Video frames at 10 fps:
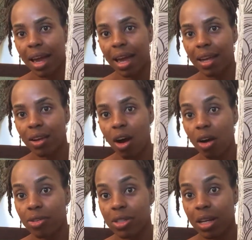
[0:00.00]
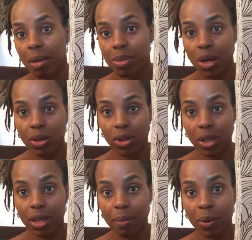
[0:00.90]
And oftentimes I'll look
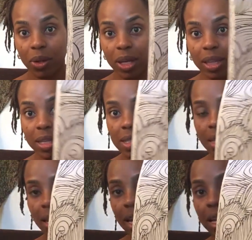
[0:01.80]
in a book like this and get